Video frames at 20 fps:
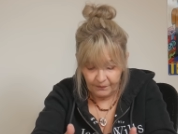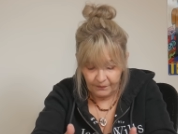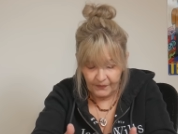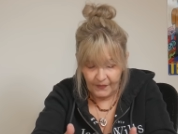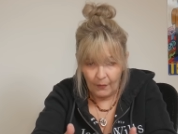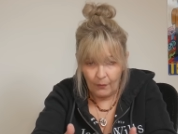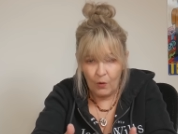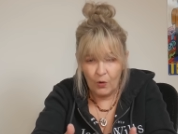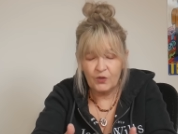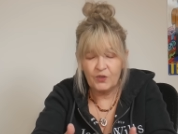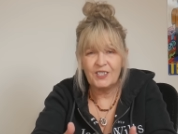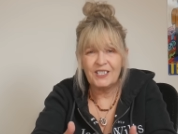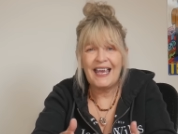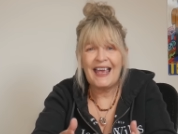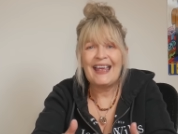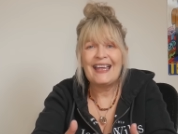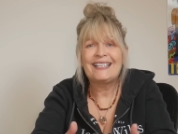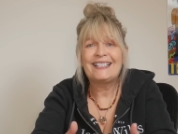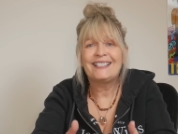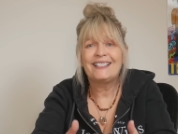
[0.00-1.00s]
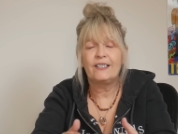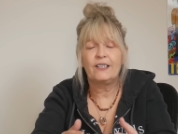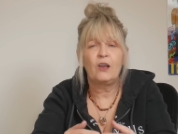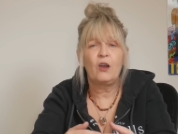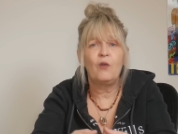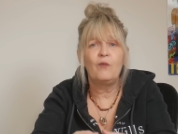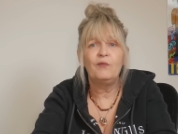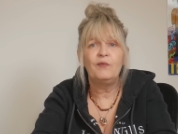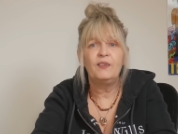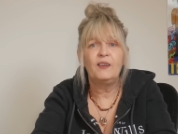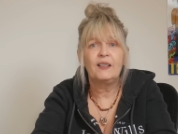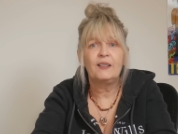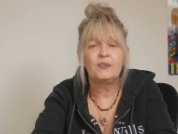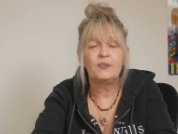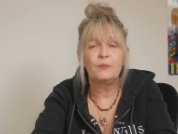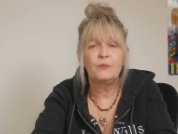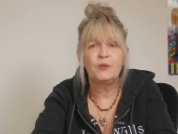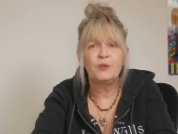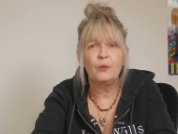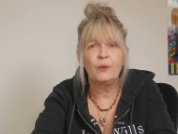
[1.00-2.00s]
They want to end the
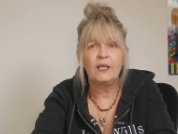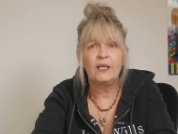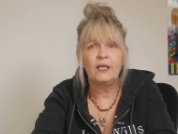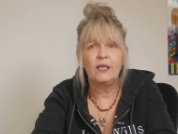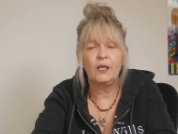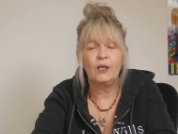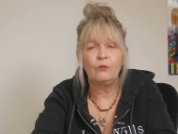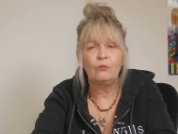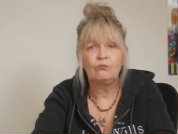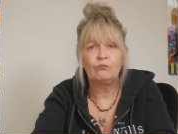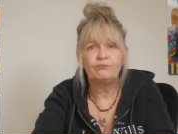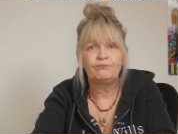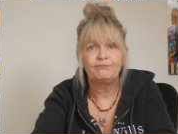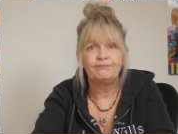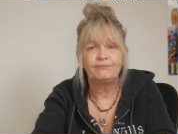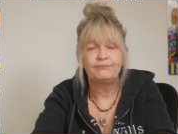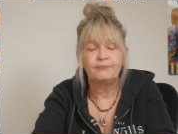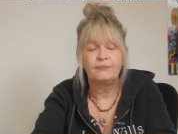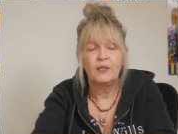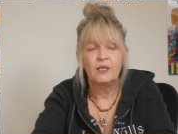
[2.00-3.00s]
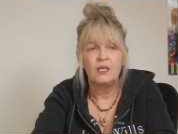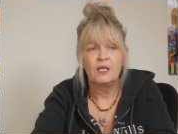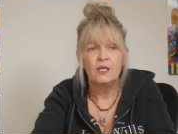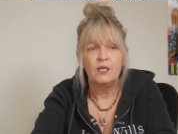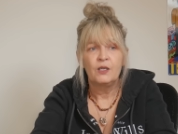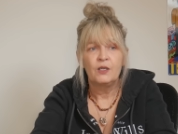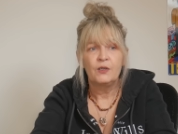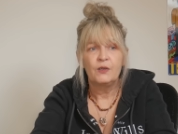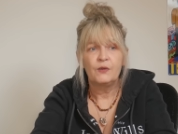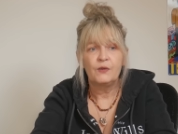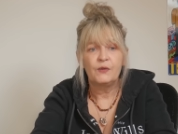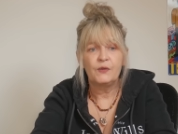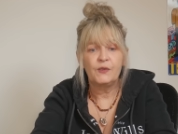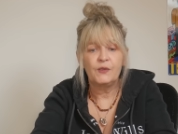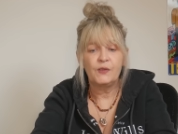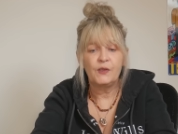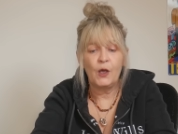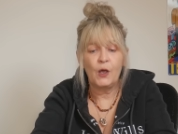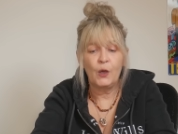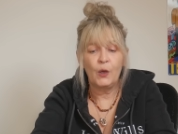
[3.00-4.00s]
conflict between you.
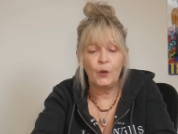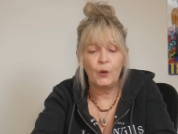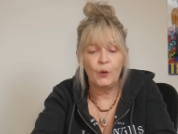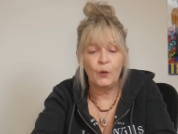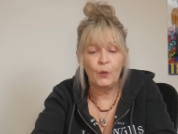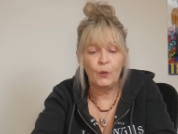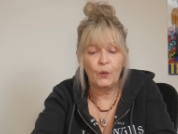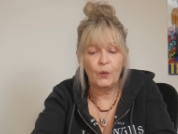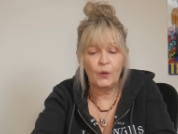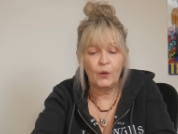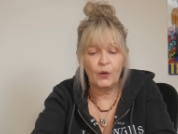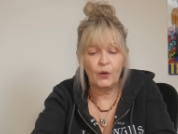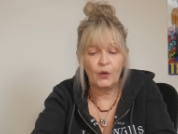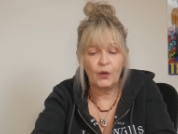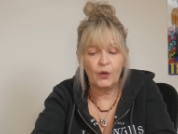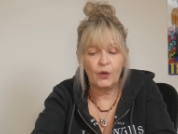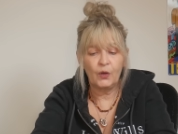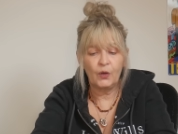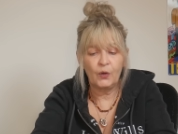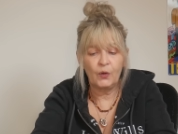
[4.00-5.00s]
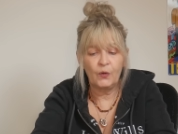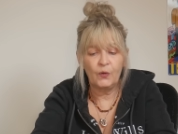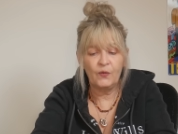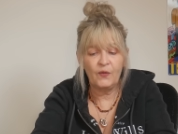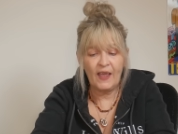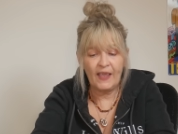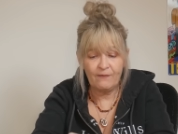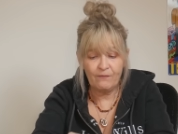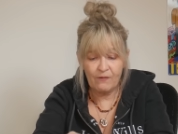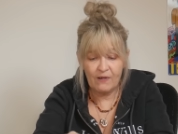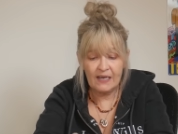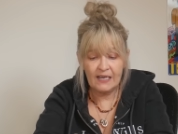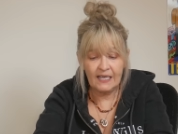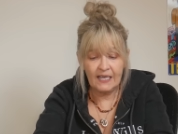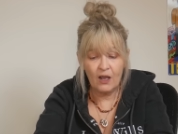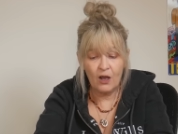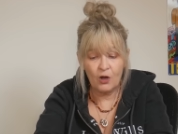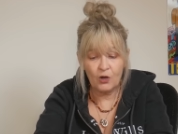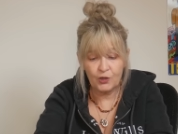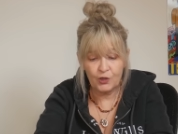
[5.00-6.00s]
So they
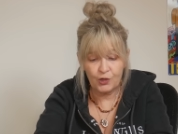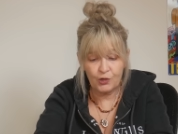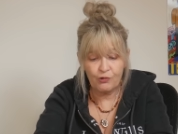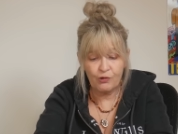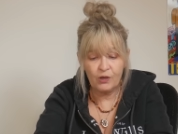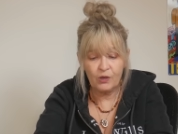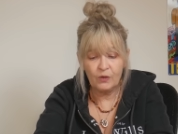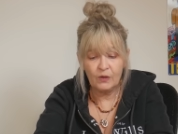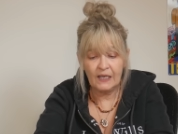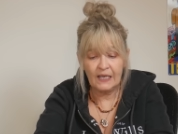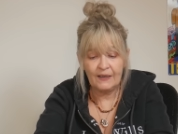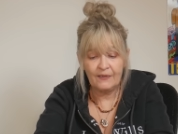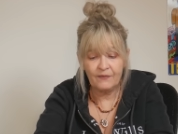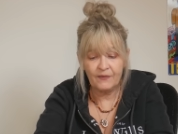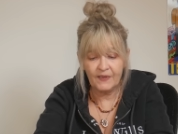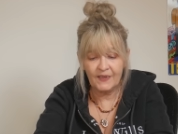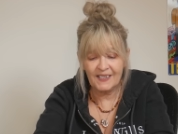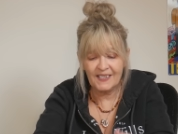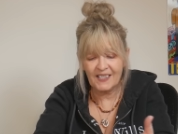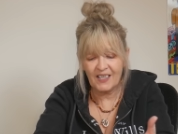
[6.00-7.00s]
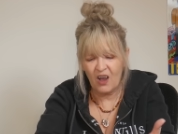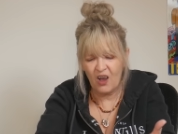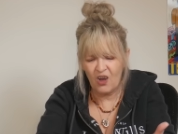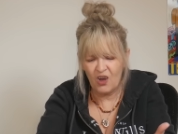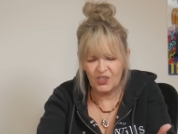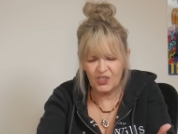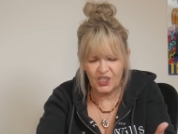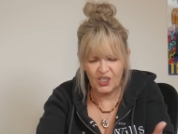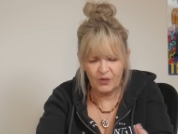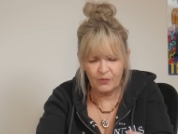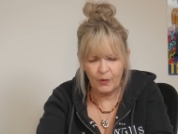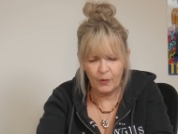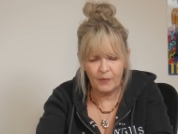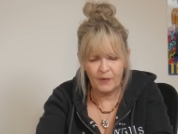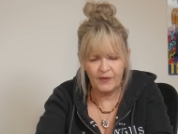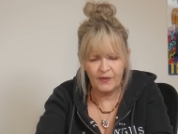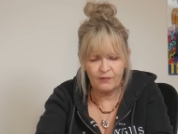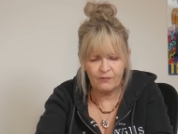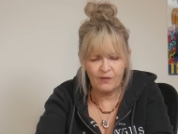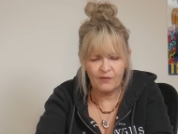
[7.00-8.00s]
really are truly, for this card to come up
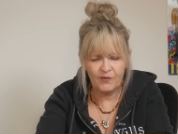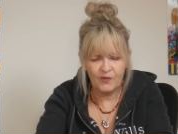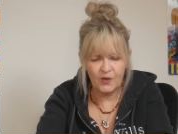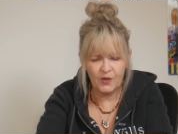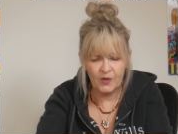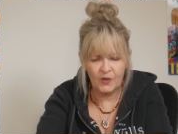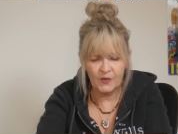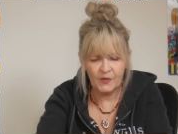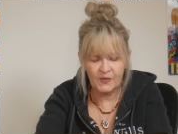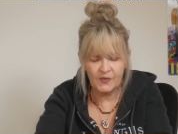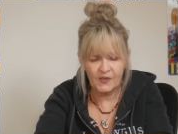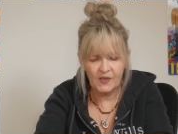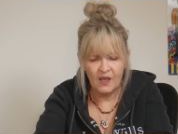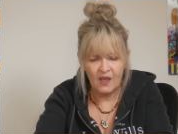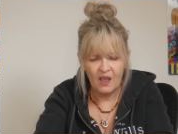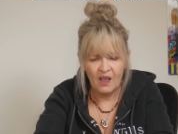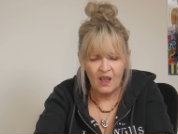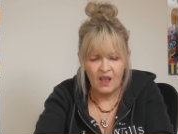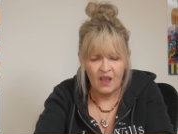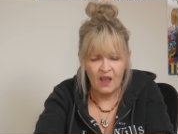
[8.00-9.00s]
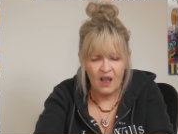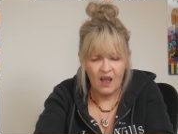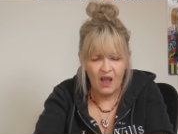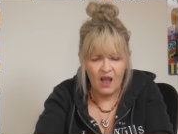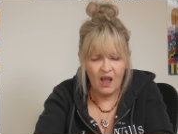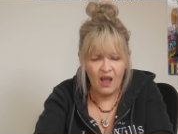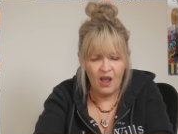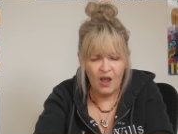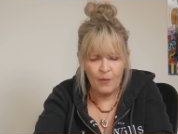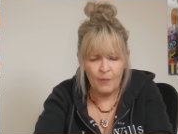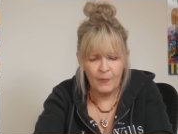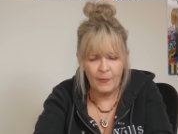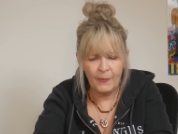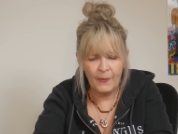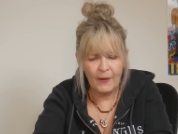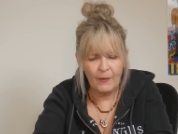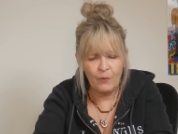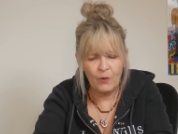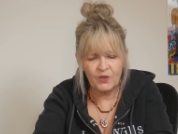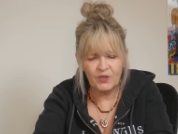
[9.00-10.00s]
in the reverse, Um,
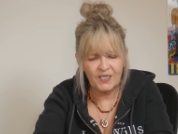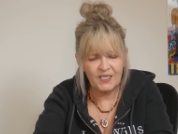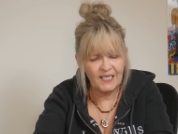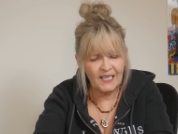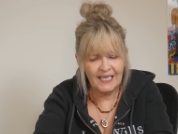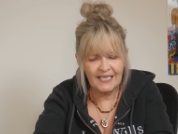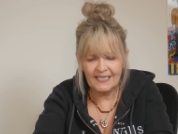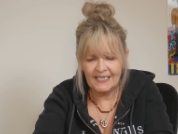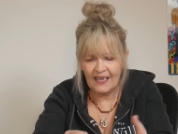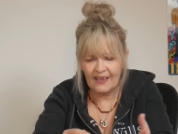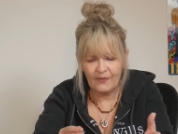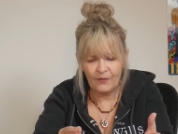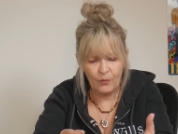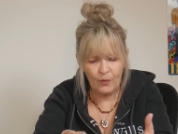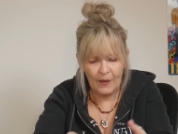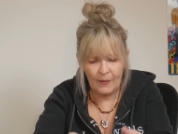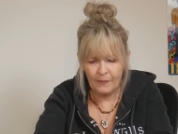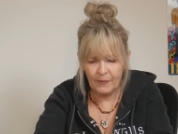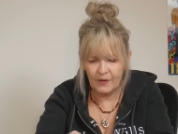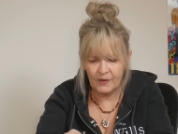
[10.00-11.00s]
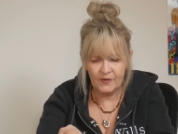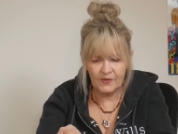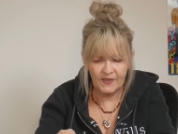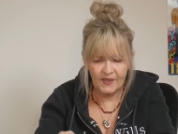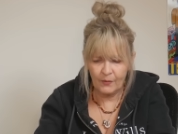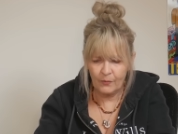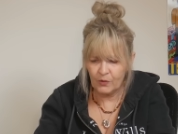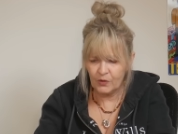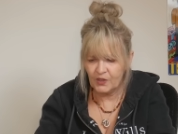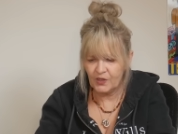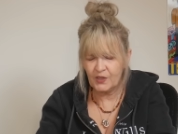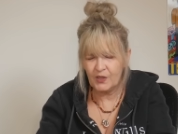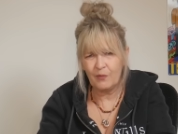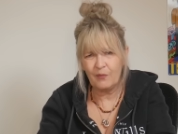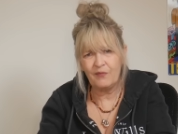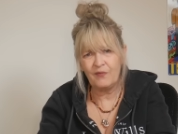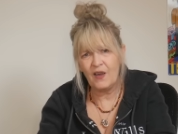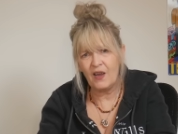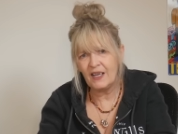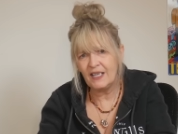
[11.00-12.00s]
they want to lay down the weapons, they want to stop
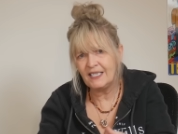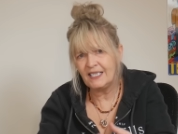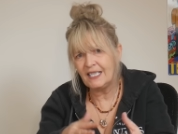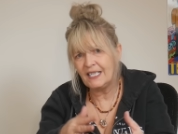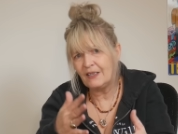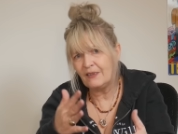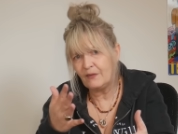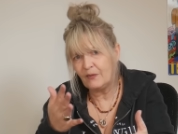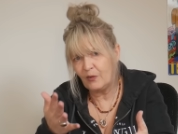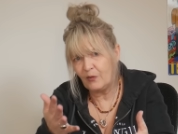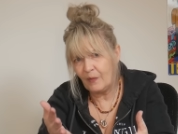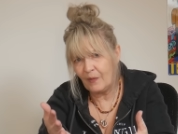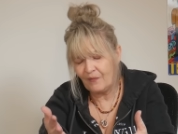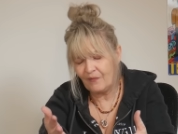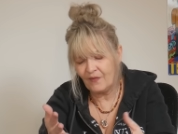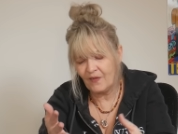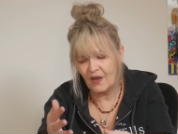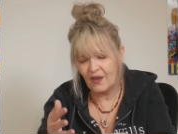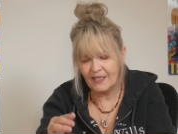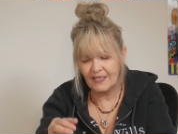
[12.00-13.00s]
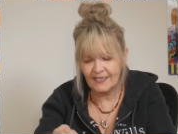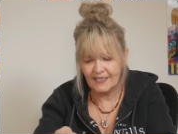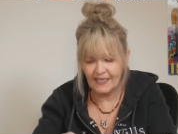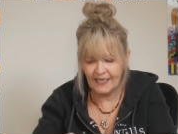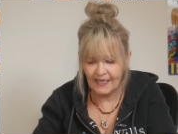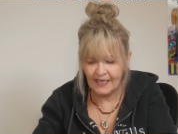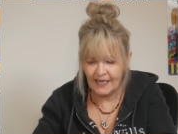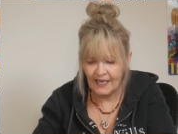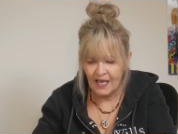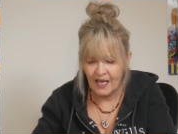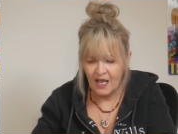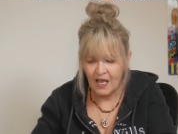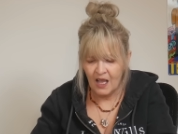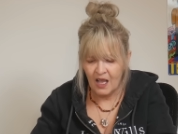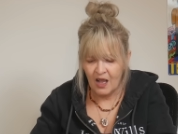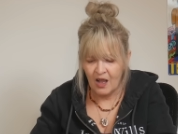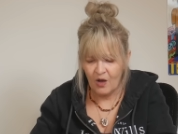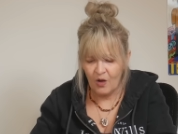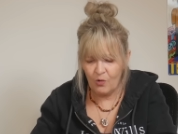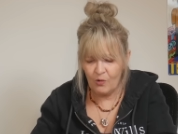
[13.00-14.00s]
fighting if you've been fighting
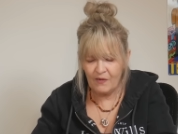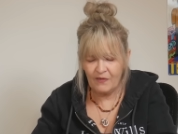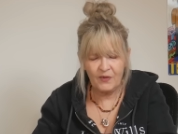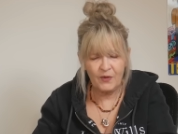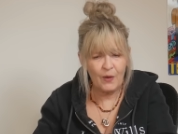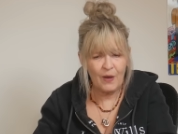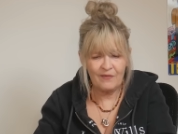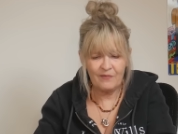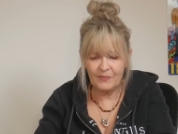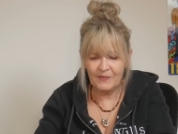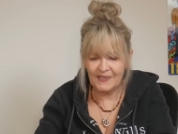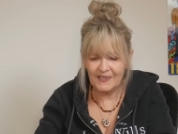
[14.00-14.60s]
or if you haven't been